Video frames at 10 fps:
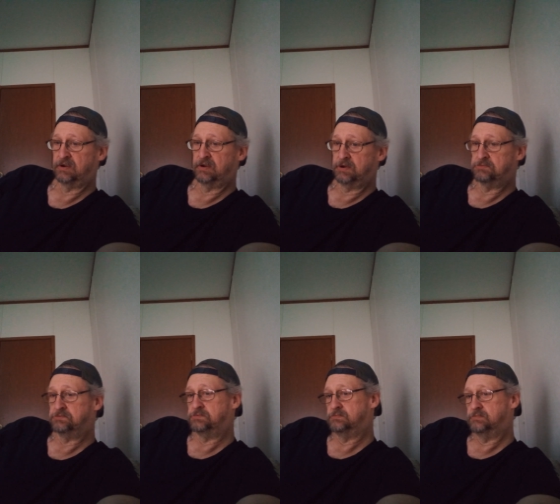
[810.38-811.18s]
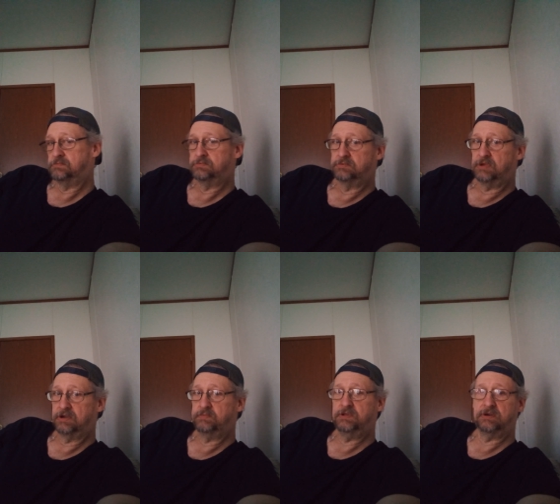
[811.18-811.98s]
that could be looked at as
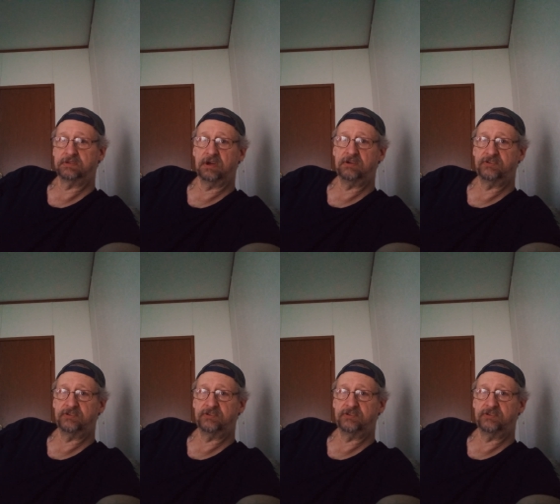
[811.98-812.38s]
exercise.